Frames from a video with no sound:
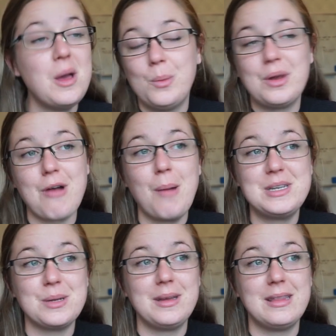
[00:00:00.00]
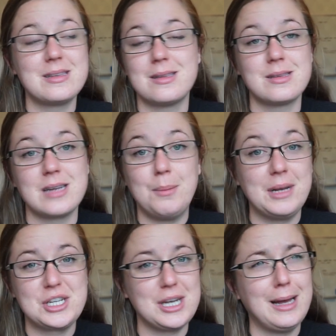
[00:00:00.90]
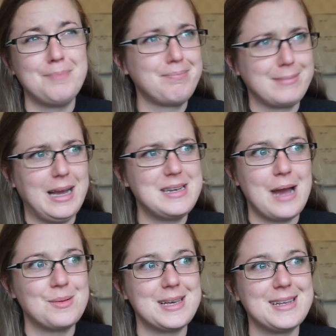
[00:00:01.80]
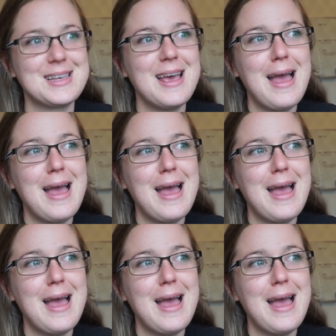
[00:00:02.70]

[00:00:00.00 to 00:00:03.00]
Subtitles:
Whether I'll be doing this time next year, I doubt it,